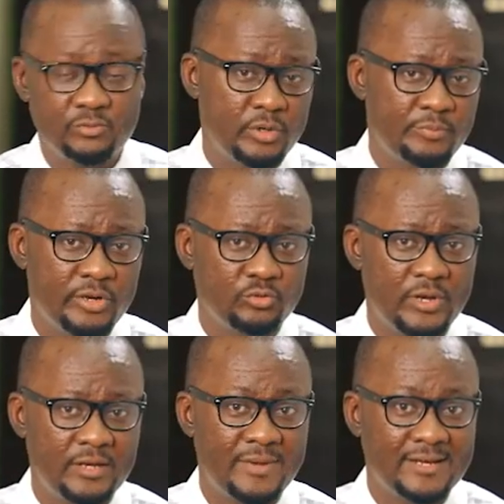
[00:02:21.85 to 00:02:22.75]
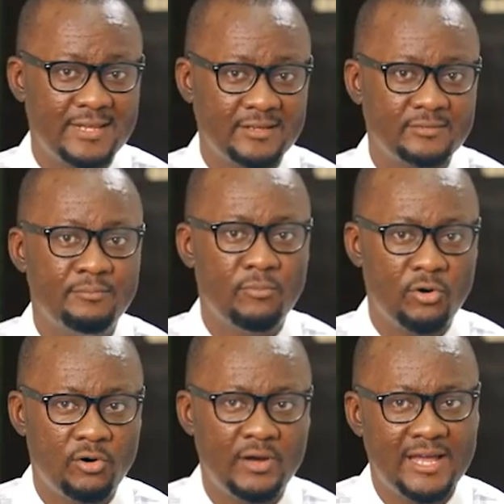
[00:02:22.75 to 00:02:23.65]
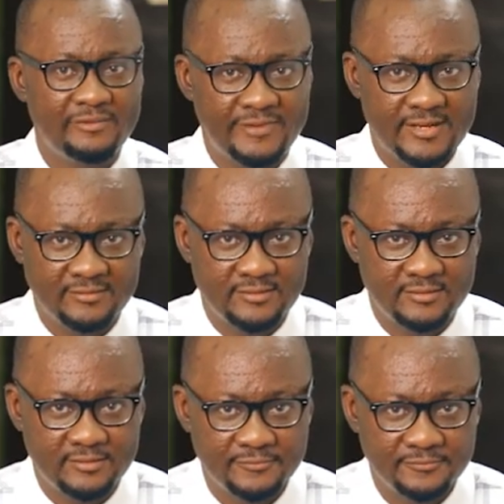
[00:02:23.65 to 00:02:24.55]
to a point where it might get more advanced.